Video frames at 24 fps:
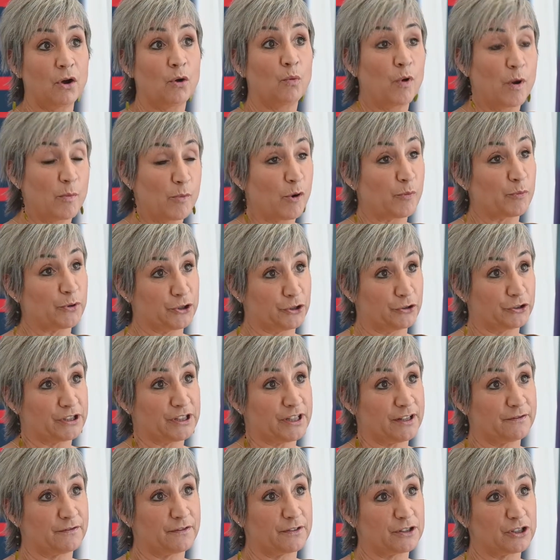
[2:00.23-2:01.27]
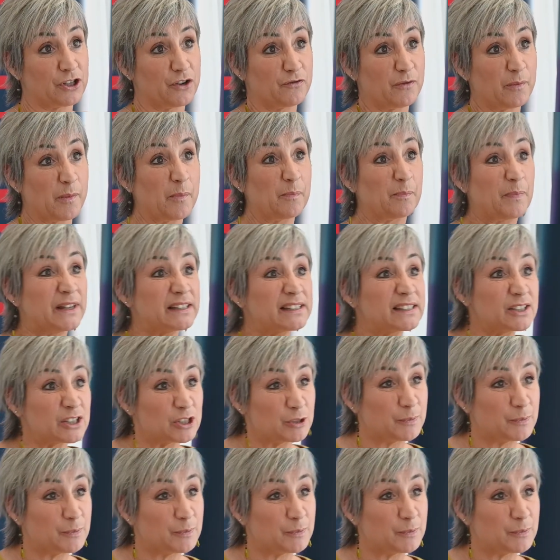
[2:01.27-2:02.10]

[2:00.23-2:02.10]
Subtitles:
were more productive. So from a business